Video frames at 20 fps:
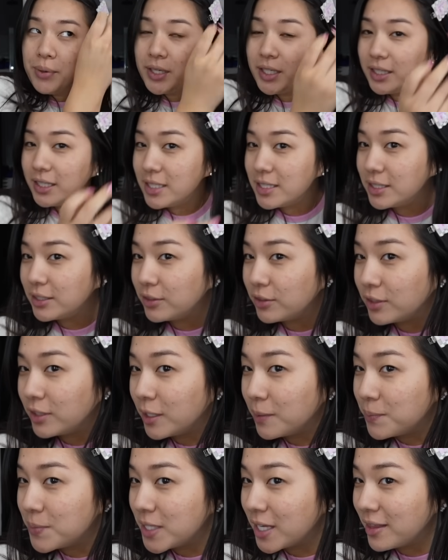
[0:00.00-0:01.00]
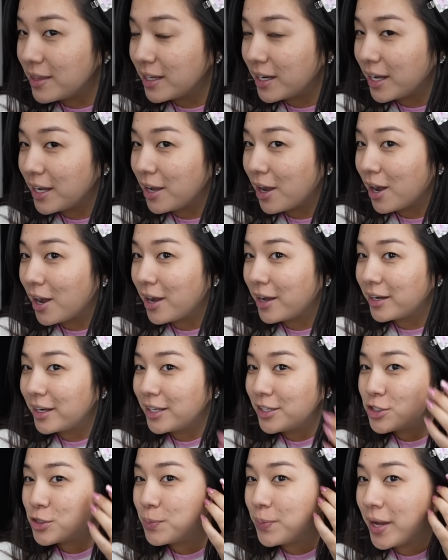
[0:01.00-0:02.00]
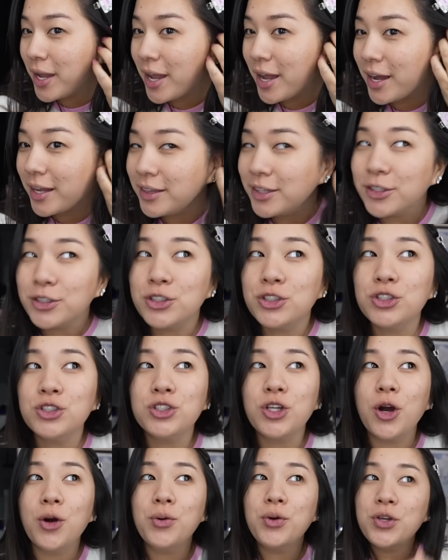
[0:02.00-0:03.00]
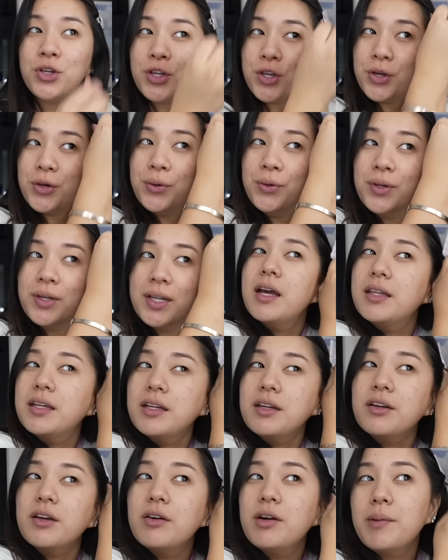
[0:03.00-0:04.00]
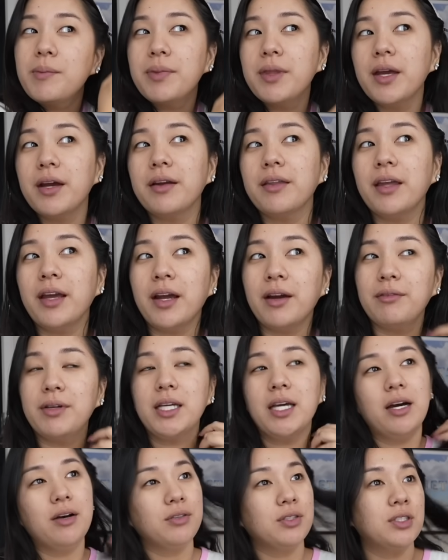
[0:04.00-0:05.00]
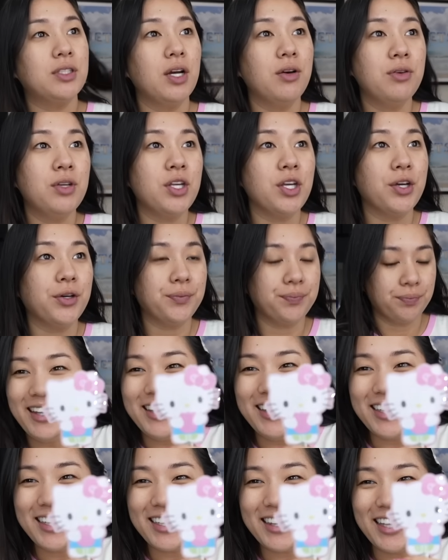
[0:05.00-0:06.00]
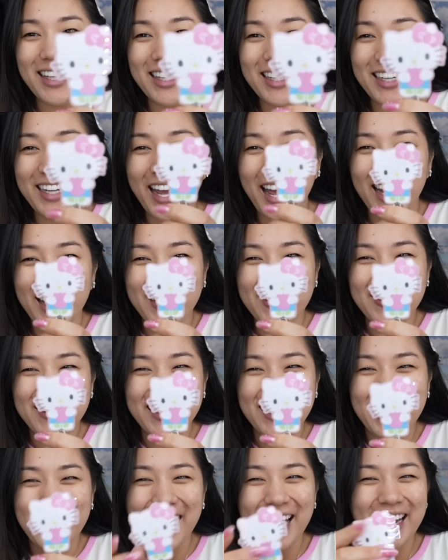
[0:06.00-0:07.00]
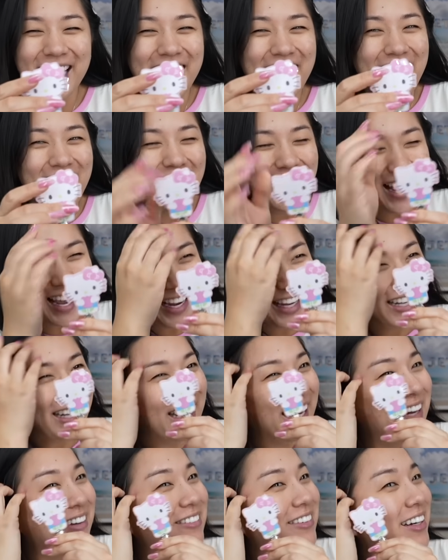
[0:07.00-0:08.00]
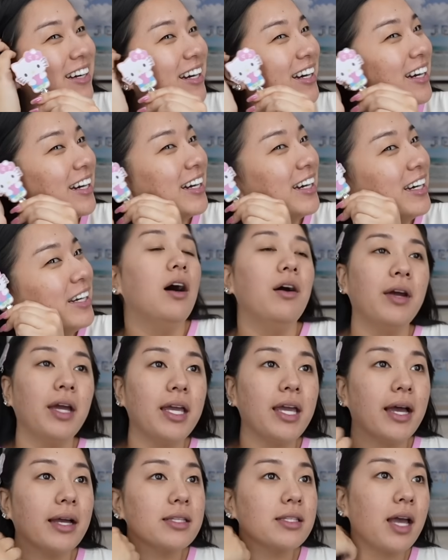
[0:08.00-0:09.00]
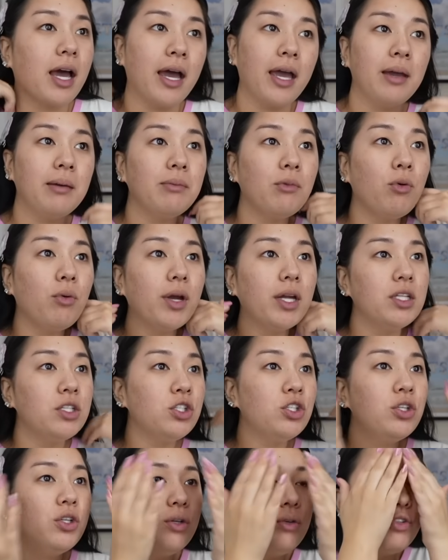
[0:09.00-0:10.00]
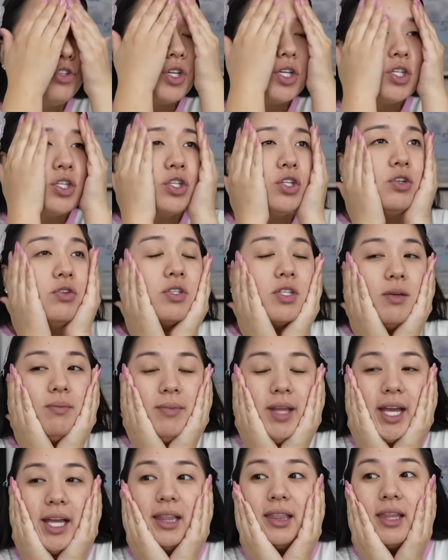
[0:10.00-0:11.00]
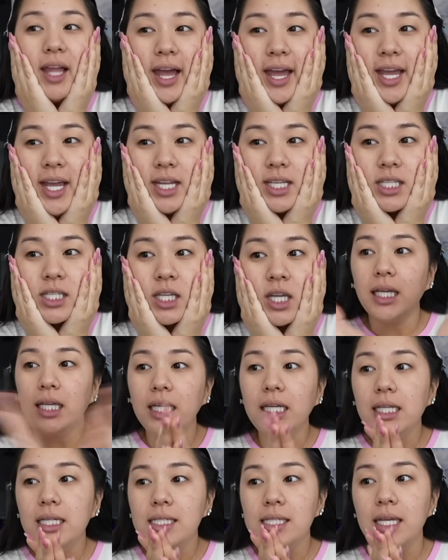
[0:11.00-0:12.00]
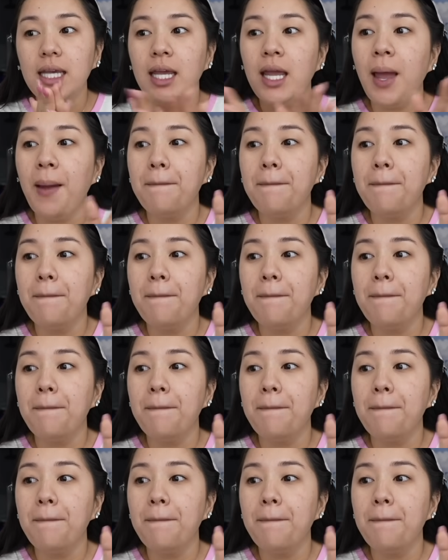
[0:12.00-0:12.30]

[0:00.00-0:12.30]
putting these little clips in that I got in Japan. They're so cute. I think I'll go up there. There we go. So cute. Look at the little Hello Kitty. I love her. Okay, yes, I am going to just do some like light, easy,